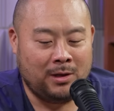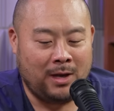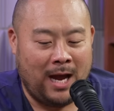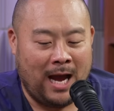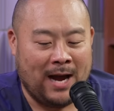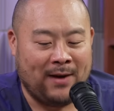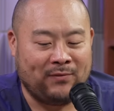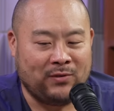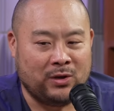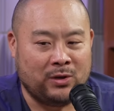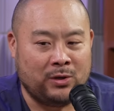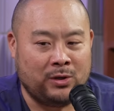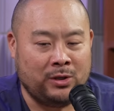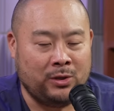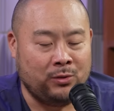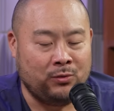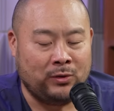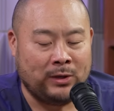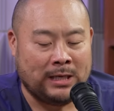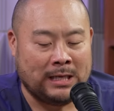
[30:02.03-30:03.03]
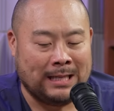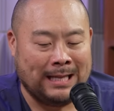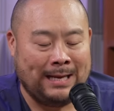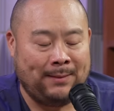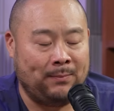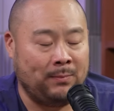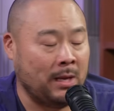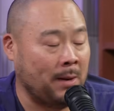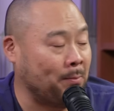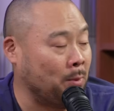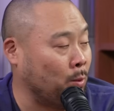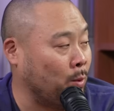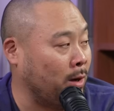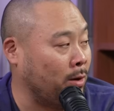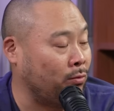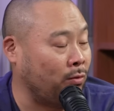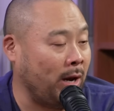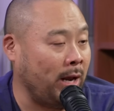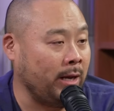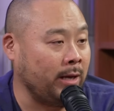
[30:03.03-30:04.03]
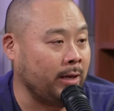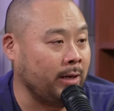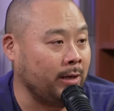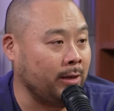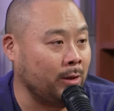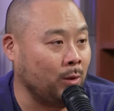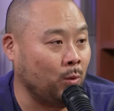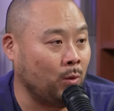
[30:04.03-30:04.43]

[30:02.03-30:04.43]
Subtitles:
after you reclaimed #1 ranking in the